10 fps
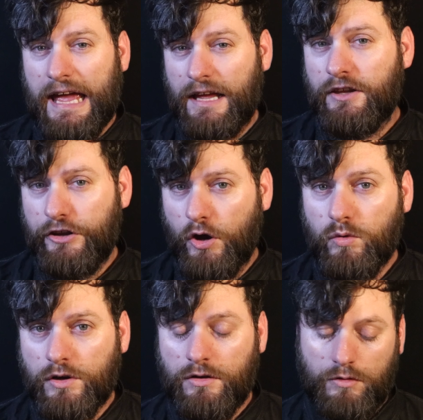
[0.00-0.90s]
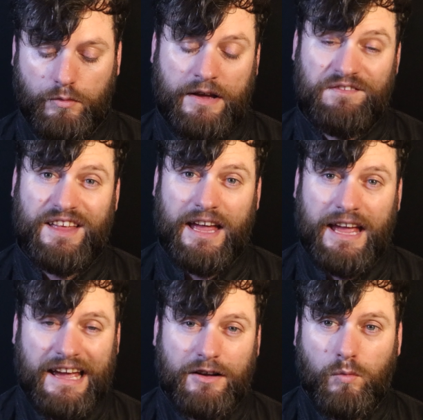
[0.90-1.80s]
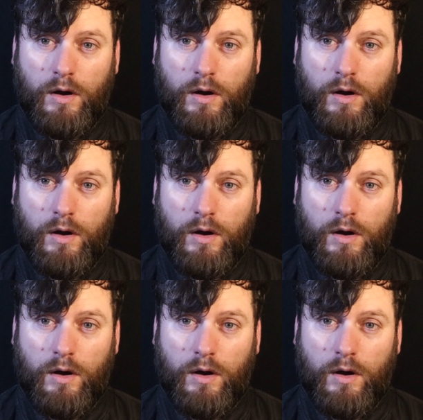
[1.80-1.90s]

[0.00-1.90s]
egg yolk, we have the egg